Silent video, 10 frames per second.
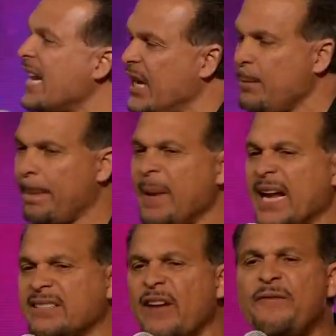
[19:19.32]
it
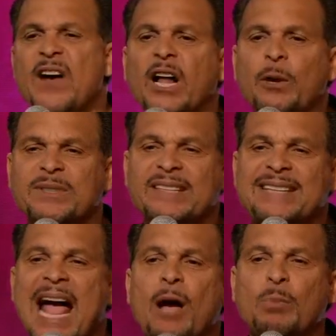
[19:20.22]
because I felt it was a
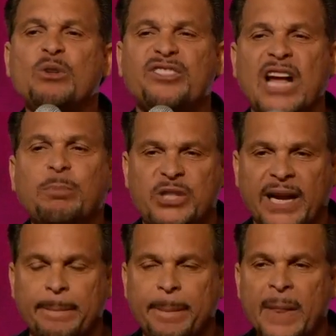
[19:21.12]
taboo
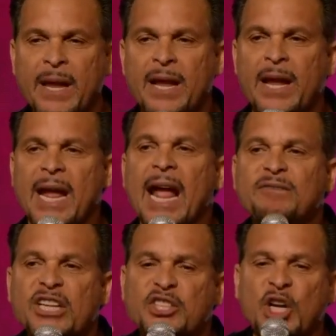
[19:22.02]
subject. If
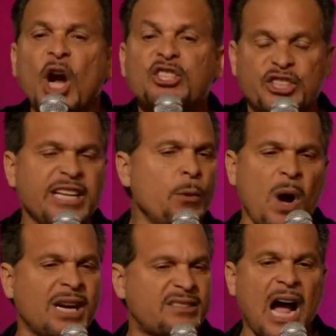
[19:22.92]
the church didn't
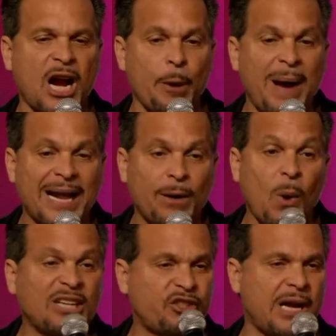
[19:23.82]
want to talk about it,
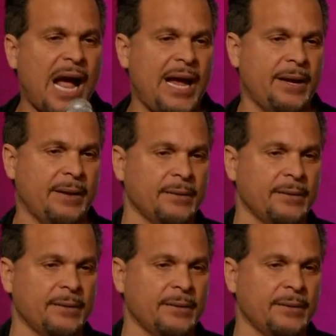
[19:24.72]
why should I?